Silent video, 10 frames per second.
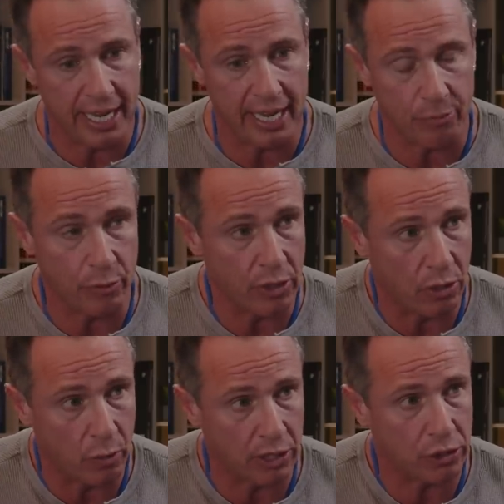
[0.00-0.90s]
and we
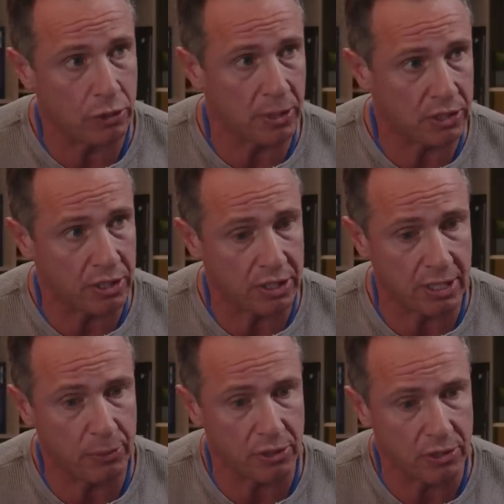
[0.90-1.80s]
all watch too much of The
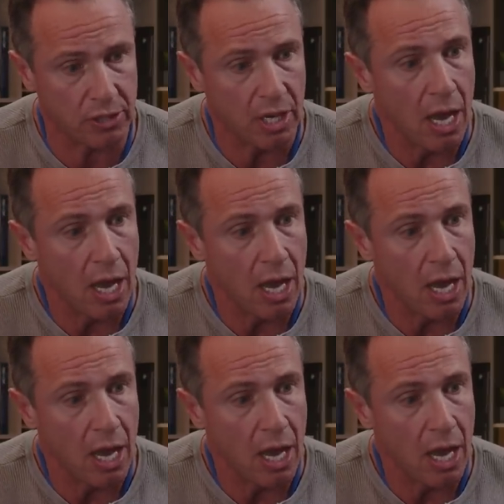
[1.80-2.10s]
Simpsons.